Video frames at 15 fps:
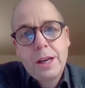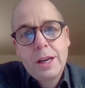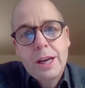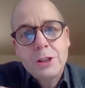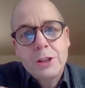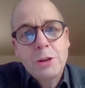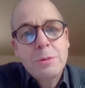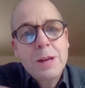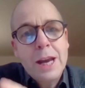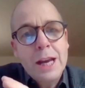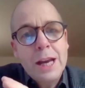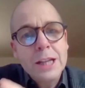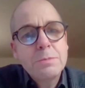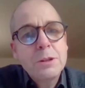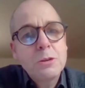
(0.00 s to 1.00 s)
And Germany
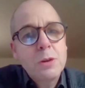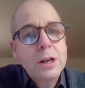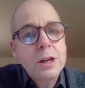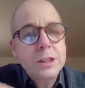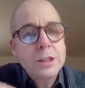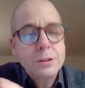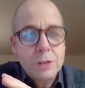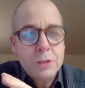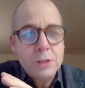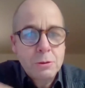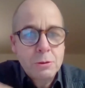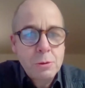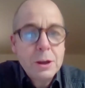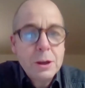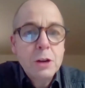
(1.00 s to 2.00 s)
has been relatively
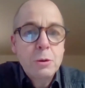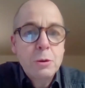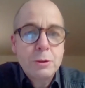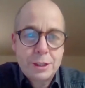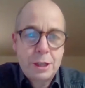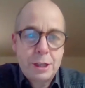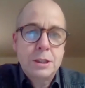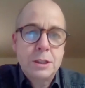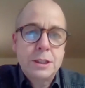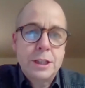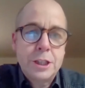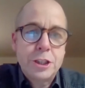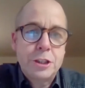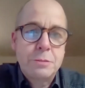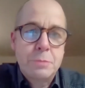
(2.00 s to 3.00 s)
quick with
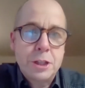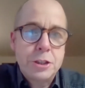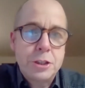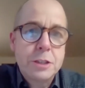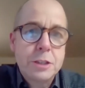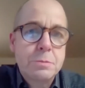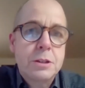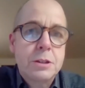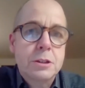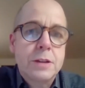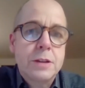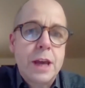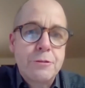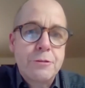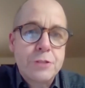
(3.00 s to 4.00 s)
stabilization measures because
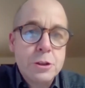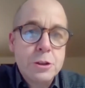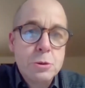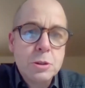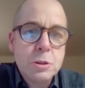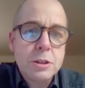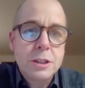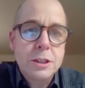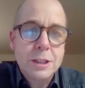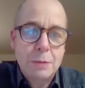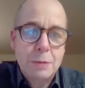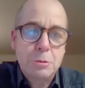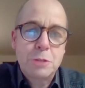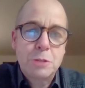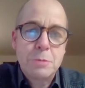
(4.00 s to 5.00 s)
they have used
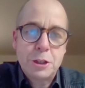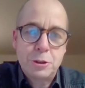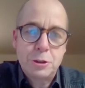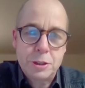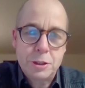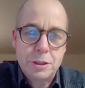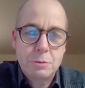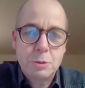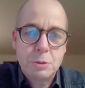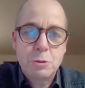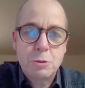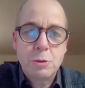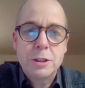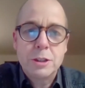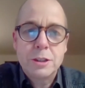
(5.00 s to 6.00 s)
established measures, which
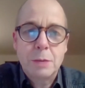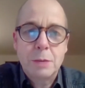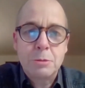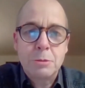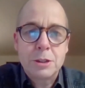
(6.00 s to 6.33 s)
were established.